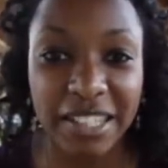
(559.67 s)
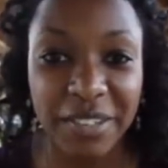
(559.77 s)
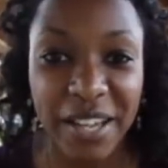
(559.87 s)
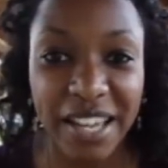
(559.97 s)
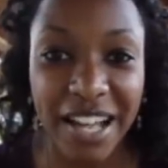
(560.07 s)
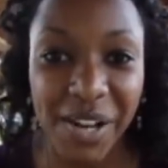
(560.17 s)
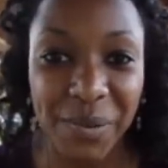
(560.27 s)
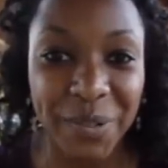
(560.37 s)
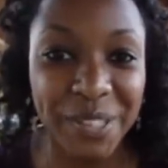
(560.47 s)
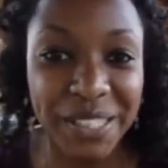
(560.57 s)
Okay, I
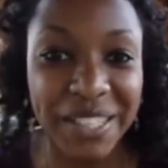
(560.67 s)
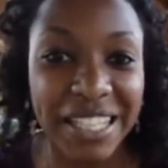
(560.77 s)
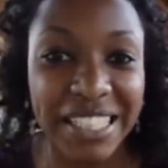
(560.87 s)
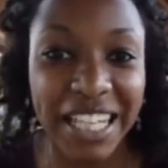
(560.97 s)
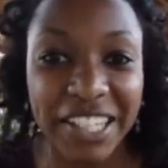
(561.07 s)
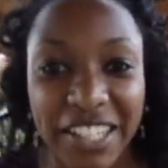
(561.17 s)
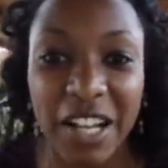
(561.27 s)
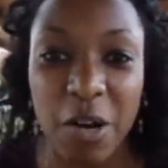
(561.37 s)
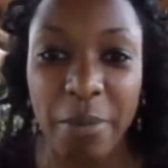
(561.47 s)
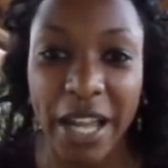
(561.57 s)
will see you guys later, and I
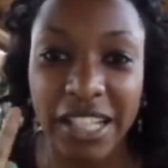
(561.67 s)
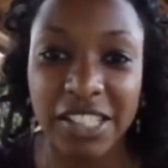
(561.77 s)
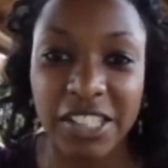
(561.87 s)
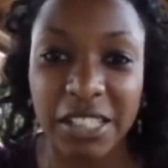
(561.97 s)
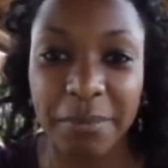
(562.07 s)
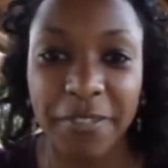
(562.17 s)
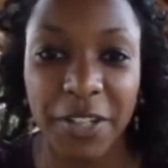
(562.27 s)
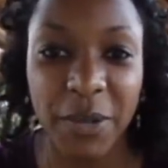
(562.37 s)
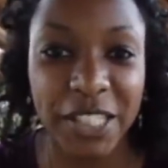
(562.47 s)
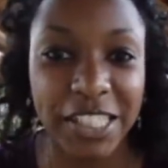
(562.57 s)
hope I answered some of your
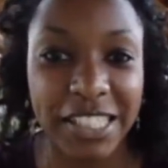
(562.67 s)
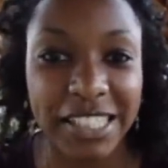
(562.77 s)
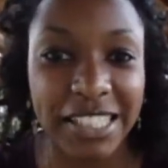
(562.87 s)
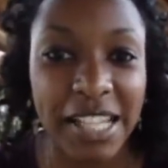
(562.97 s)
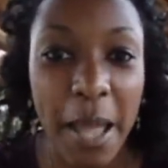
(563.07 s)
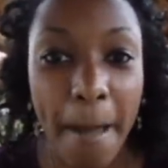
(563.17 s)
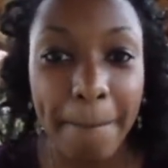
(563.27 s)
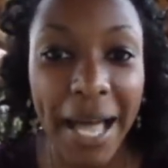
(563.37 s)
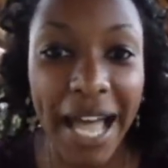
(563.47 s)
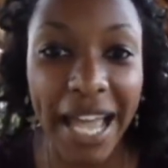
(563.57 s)
questions.
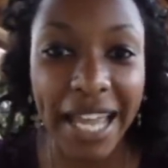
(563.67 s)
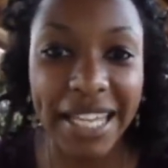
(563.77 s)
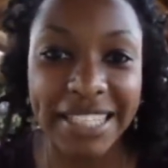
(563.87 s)
Bye!